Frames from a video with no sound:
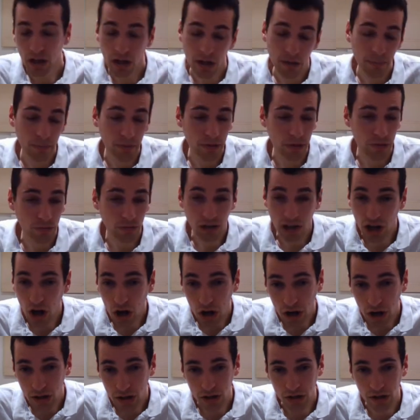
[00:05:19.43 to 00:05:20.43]
But
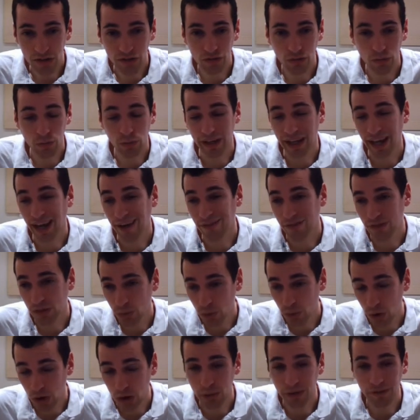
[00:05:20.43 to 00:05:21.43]
regardless, we have to
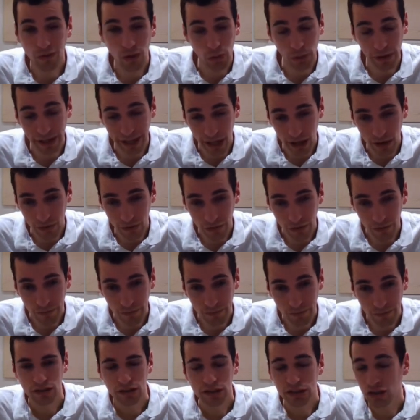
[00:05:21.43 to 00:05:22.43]
work with what we have.
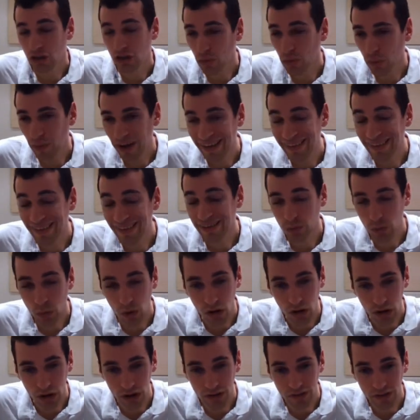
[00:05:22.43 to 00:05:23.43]
So the way this
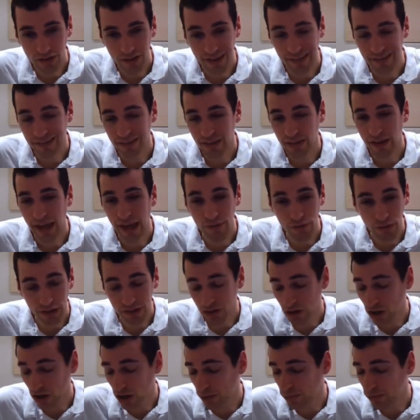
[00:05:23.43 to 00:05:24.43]
works is that every
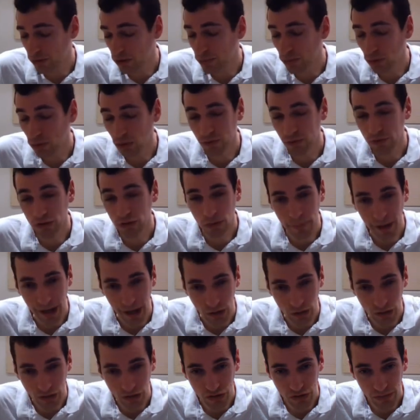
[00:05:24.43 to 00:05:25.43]
time you move your
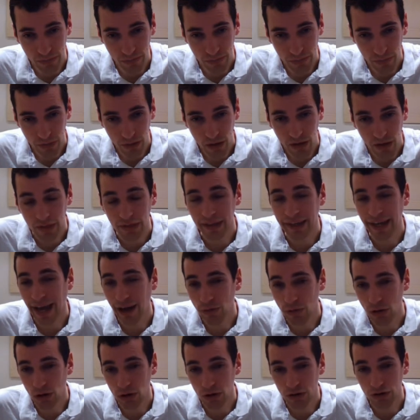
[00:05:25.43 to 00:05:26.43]
mouse, the
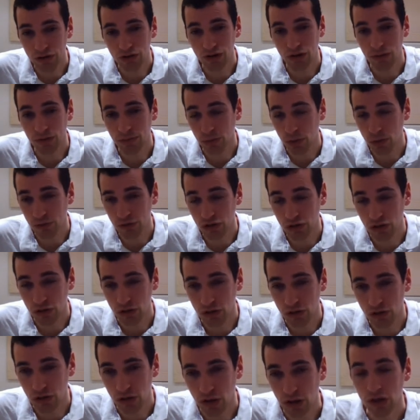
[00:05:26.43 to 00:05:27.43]
arrow should move
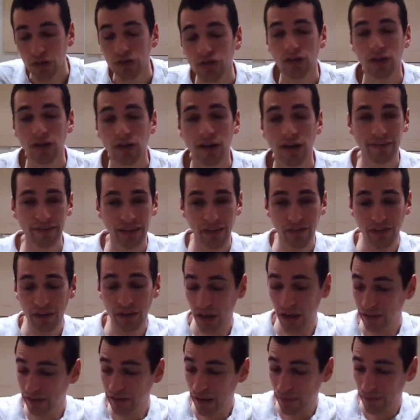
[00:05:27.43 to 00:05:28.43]
too. So let's give it
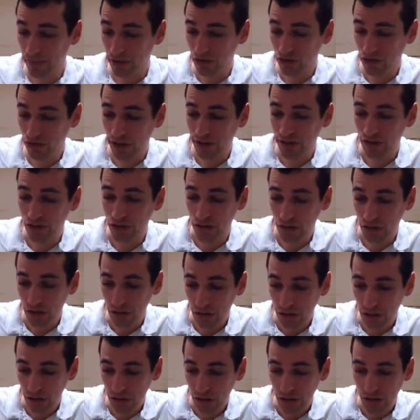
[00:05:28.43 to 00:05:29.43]
a demonstration.
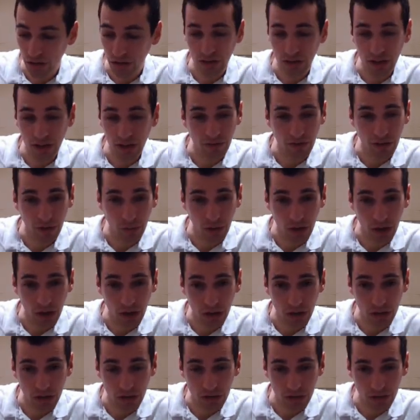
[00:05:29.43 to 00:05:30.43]
See if it
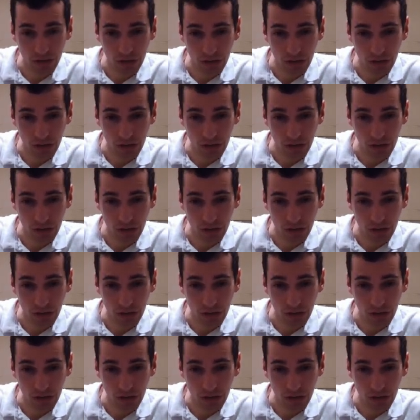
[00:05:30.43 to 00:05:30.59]
works.